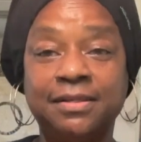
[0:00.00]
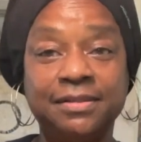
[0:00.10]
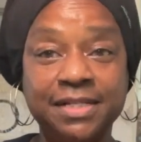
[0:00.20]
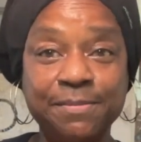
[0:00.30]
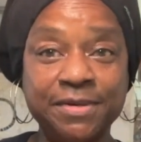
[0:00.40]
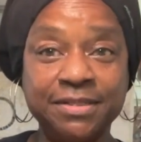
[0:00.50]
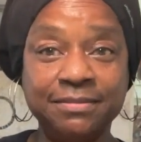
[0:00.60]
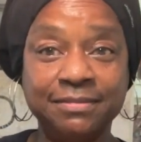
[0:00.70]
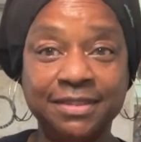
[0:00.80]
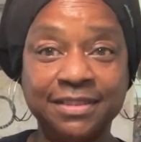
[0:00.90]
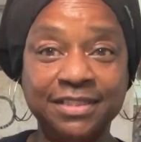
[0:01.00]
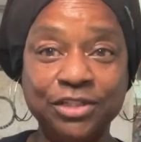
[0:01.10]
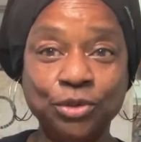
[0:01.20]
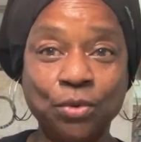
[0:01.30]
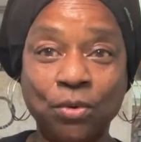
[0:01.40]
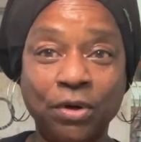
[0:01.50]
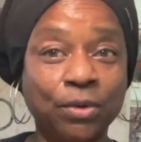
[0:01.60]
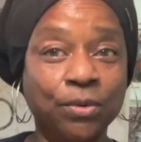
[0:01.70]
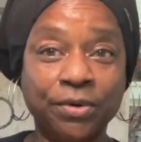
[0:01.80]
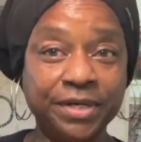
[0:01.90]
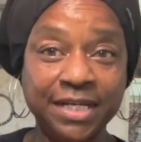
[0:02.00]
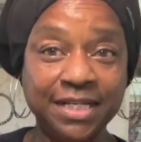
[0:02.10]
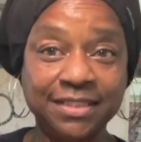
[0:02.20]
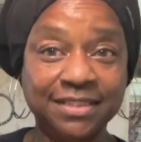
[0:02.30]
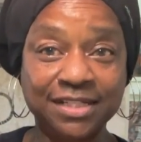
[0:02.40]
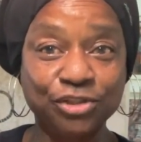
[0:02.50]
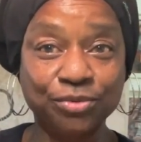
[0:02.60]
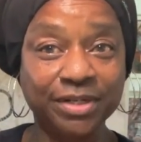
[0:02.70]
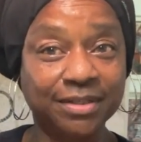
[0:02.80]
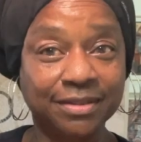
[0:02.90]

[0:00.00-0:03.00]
lemon, essential oil, or any citrus